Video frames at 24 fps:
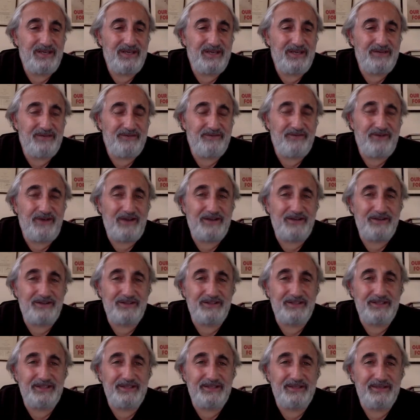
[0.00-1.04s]
And
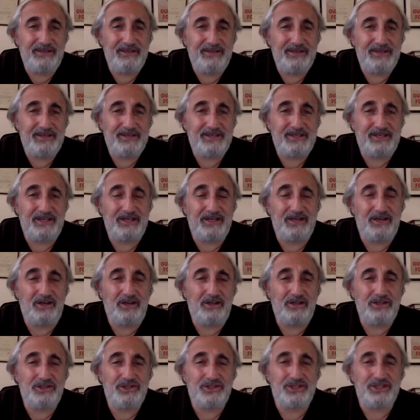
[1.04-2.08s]
finally,
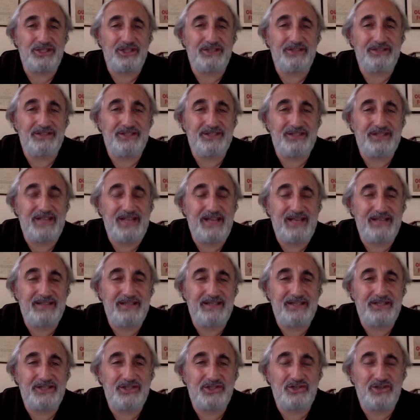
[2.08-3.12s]
psychologists understand
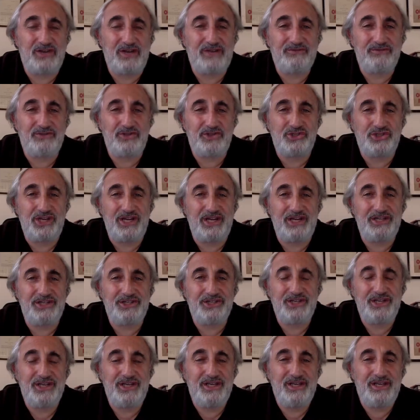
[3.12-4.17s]
and strive to
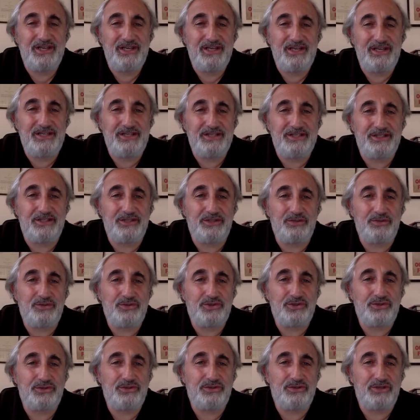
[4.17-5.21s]
change
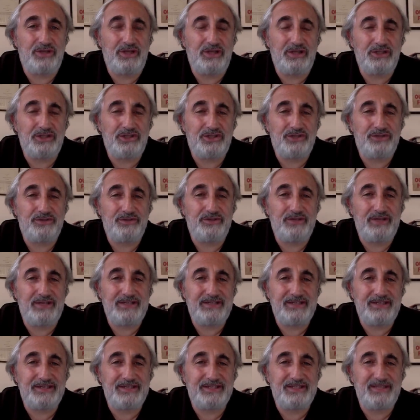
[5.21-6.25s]
institutional, cultural, and
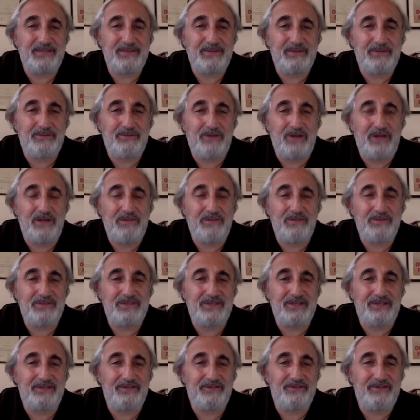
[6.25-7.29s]
systemic problems
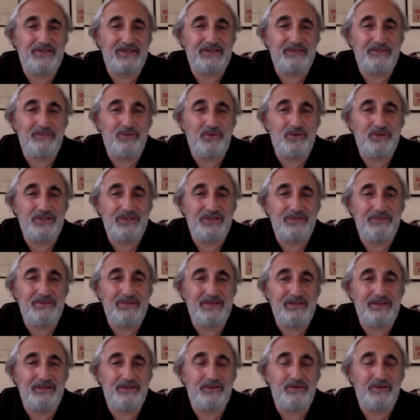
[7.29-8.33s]
that affect boys and
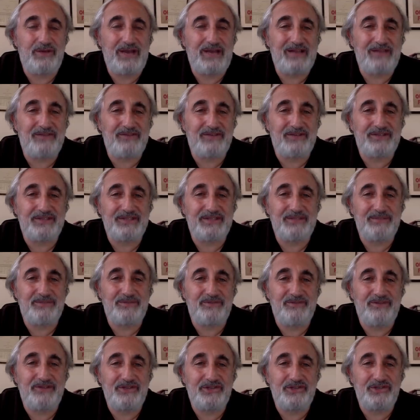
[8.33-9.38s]
men through advocacy,
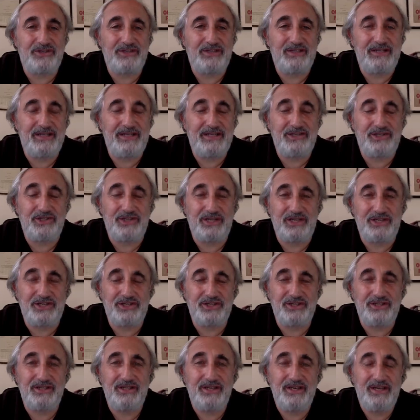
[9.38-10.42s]
prevention, and
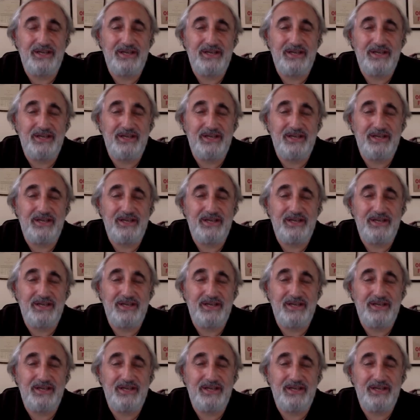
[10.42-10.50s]
education.